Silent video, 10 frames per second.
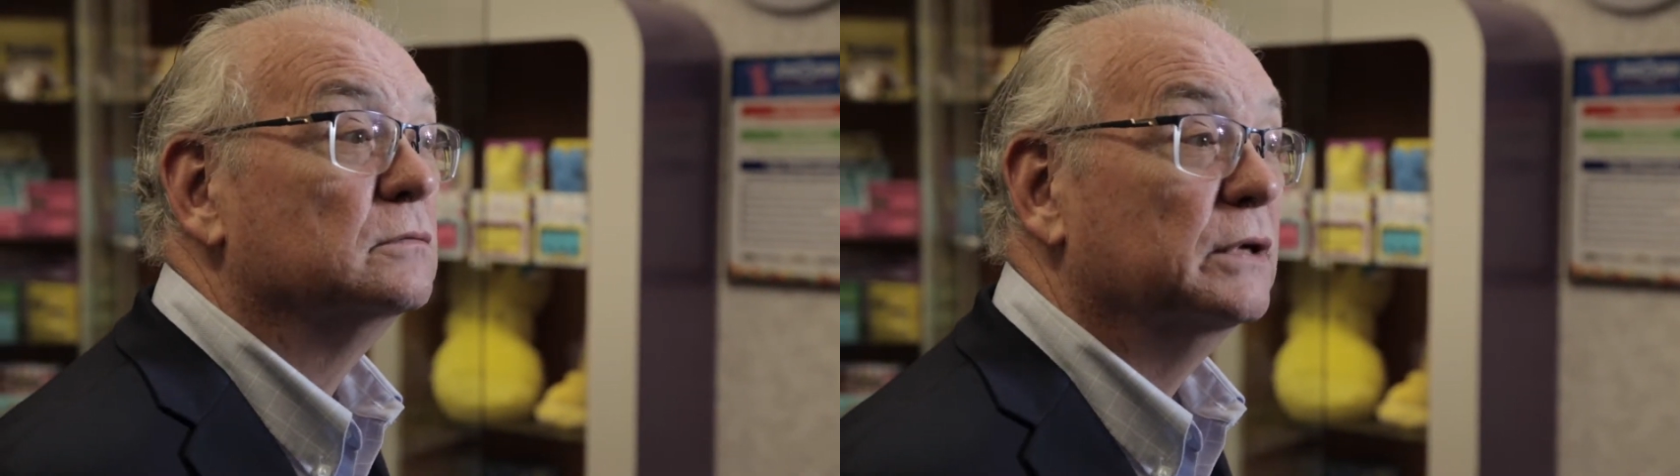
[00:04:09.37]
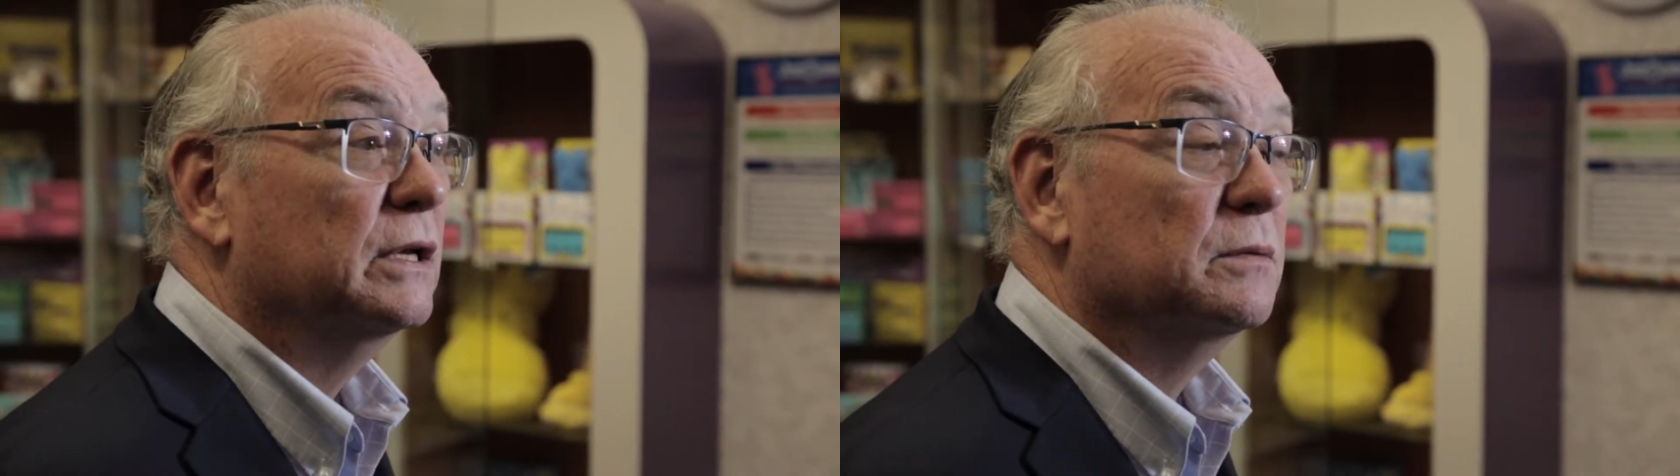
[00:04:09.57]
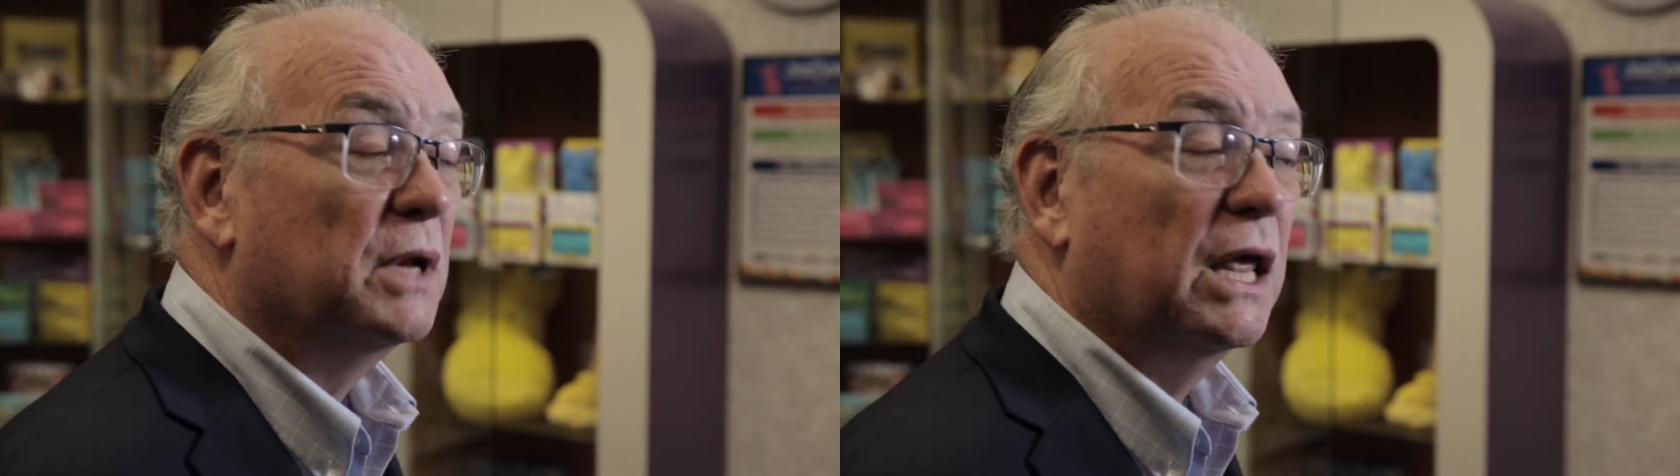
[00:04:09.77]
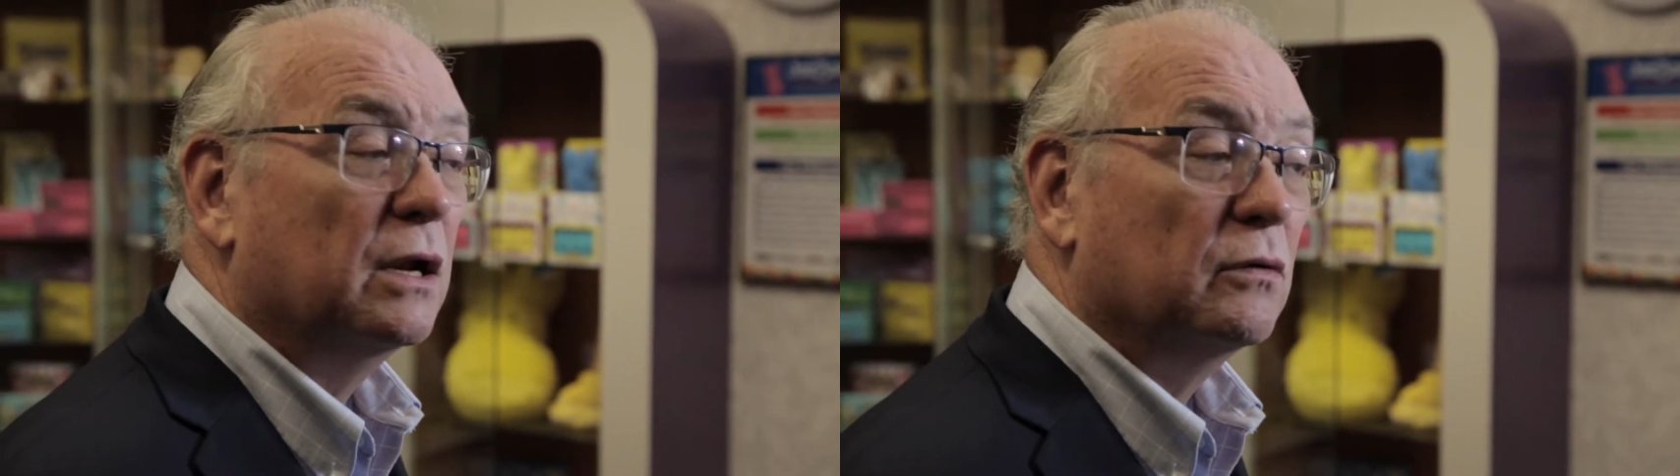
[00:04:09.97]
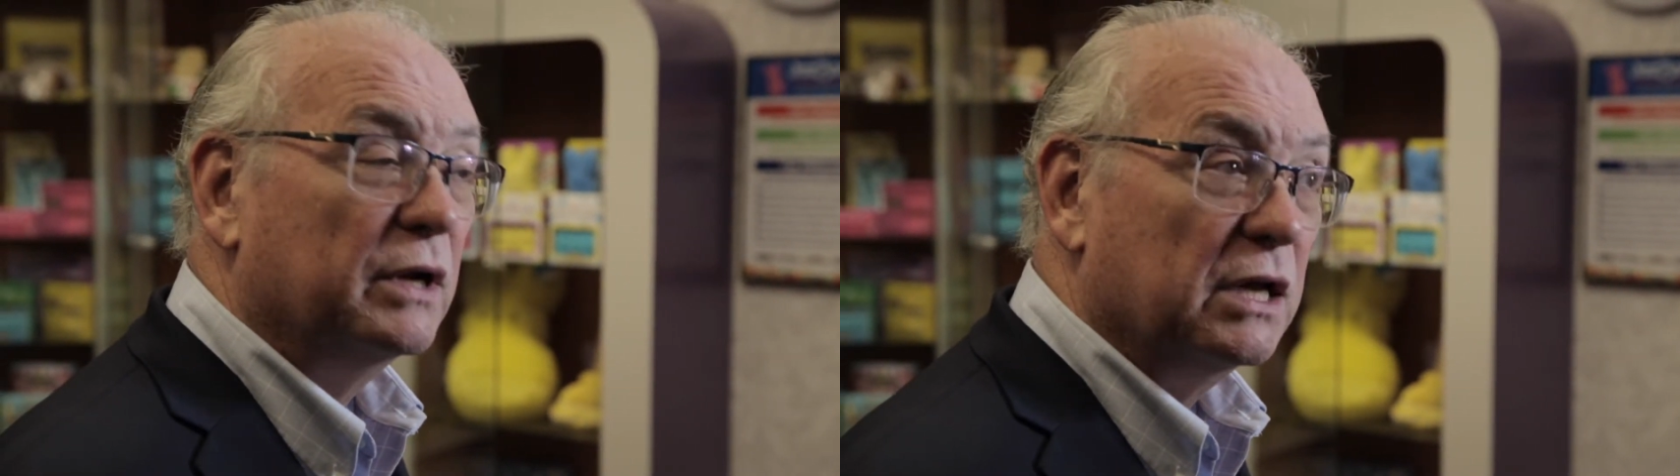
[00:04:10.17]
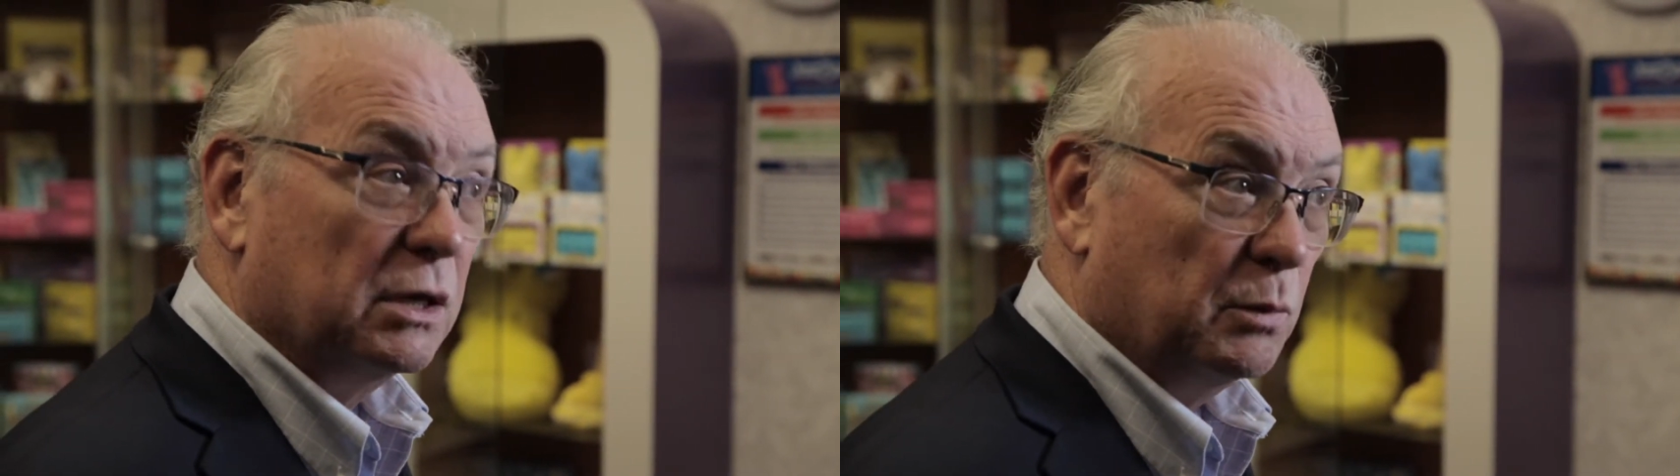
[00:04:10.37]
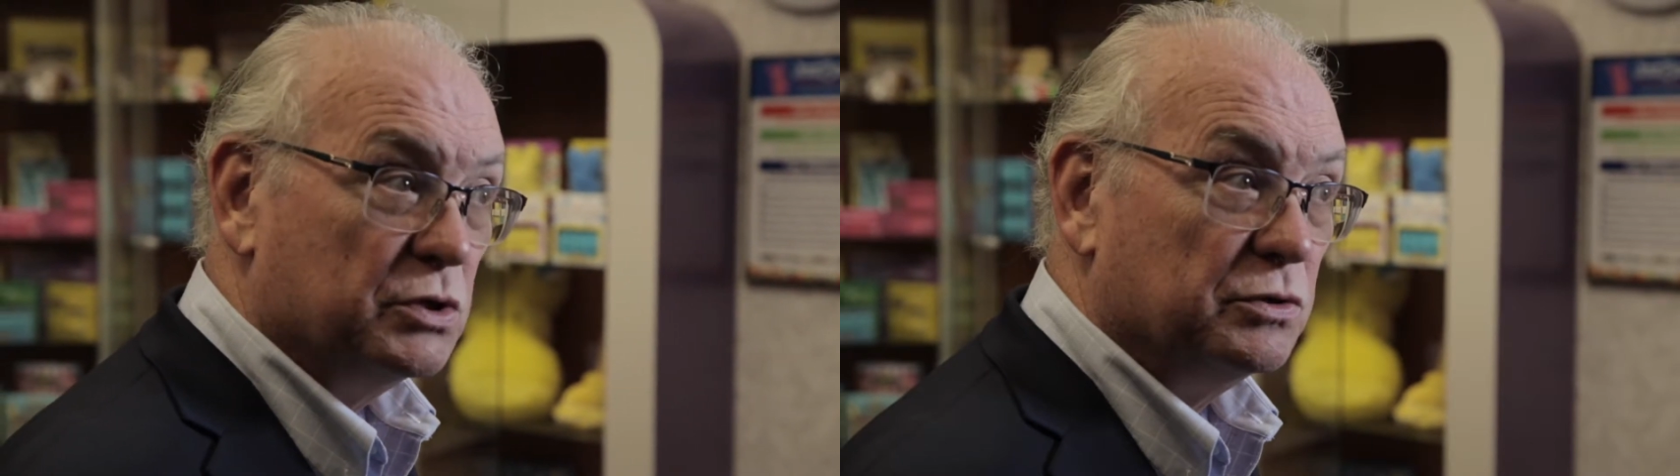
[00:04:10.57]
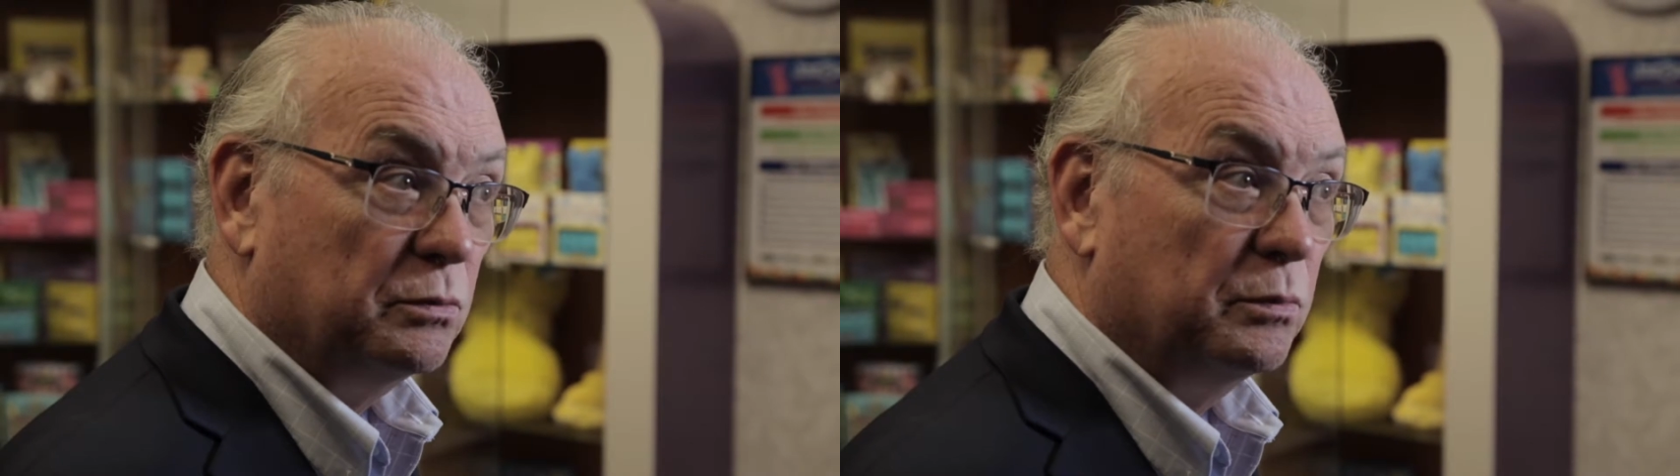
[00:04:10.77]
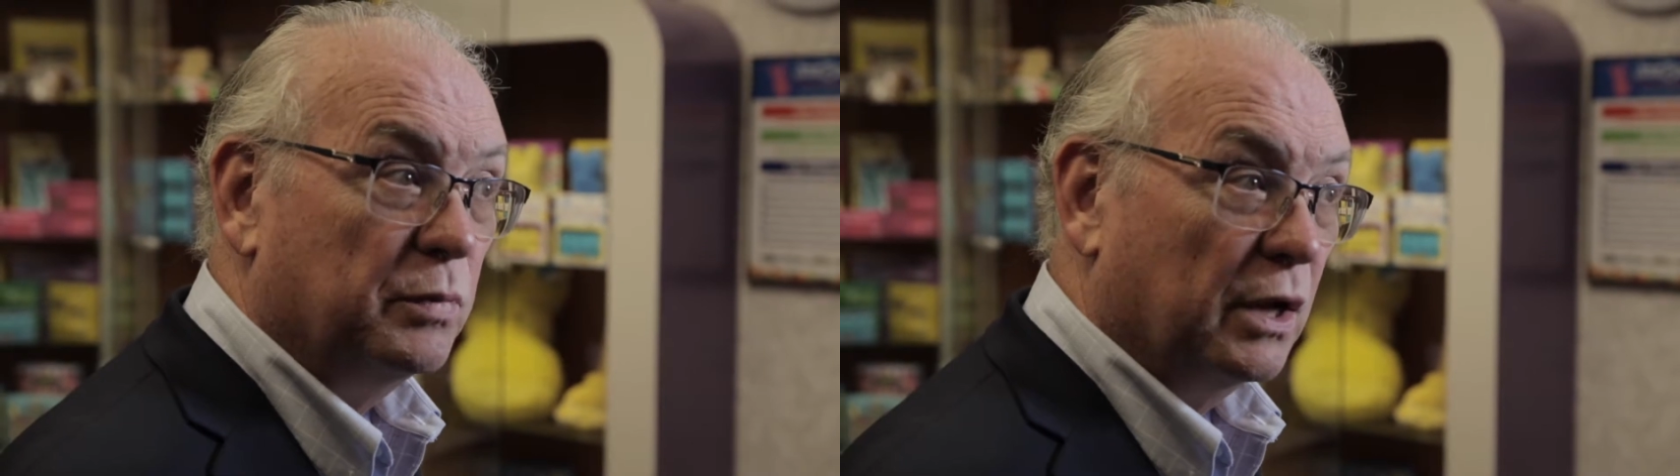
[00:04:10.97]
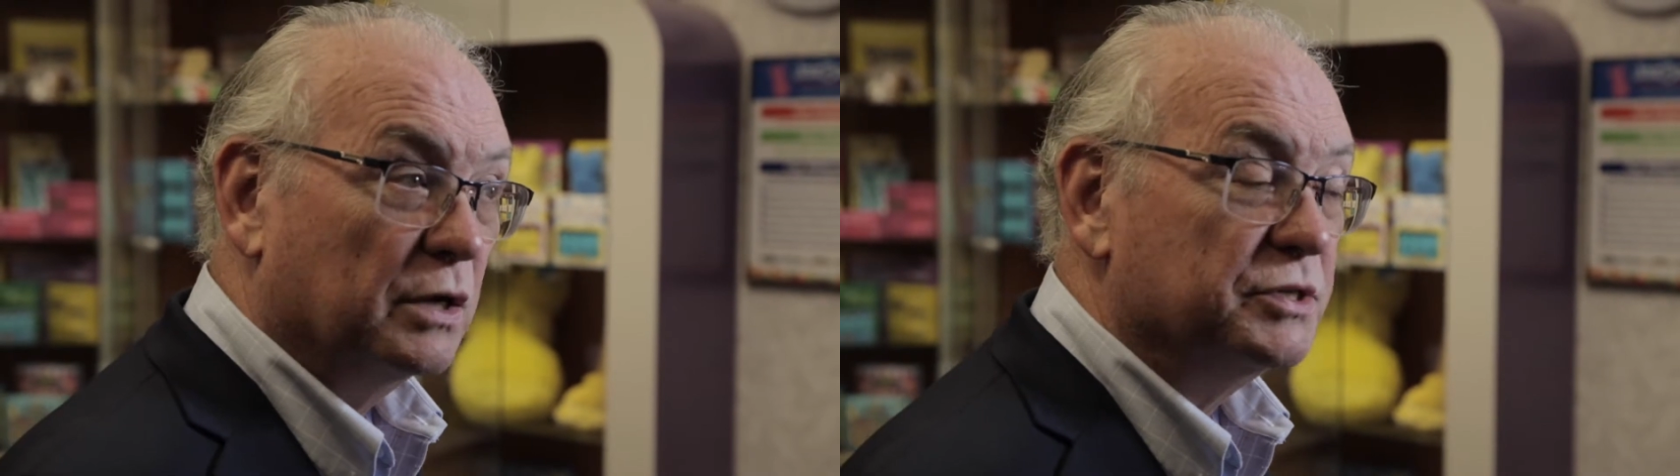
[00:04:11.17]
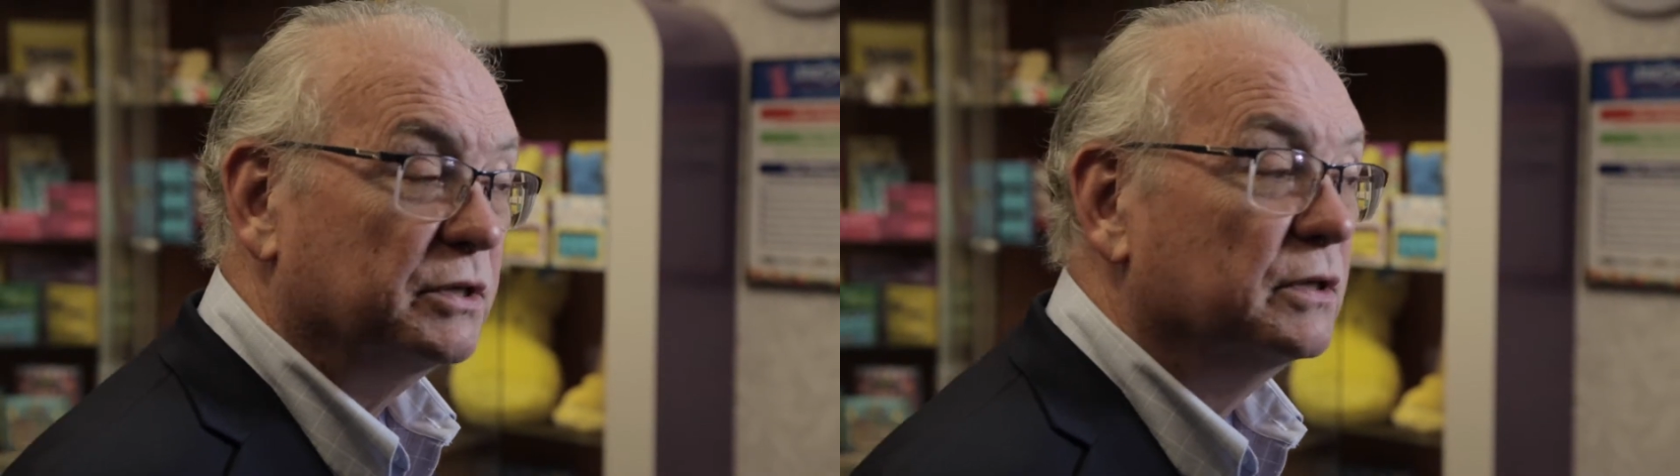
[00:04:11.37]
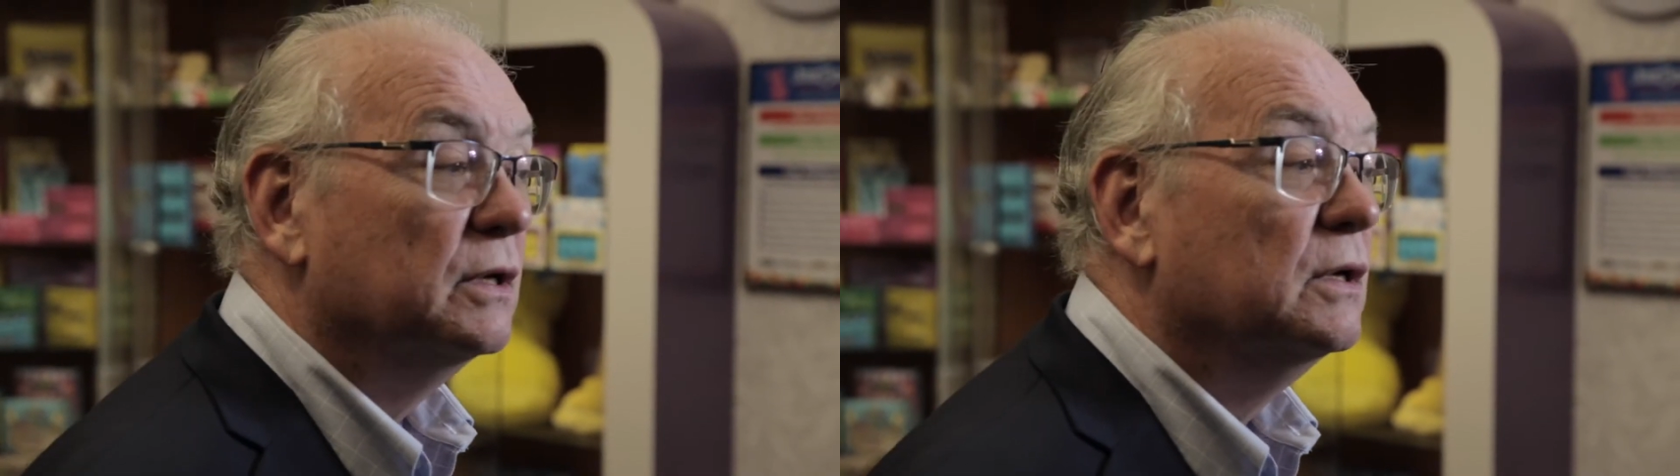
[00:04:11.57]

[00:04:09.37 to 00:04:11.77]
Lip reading: We didn't plan on any commercial production.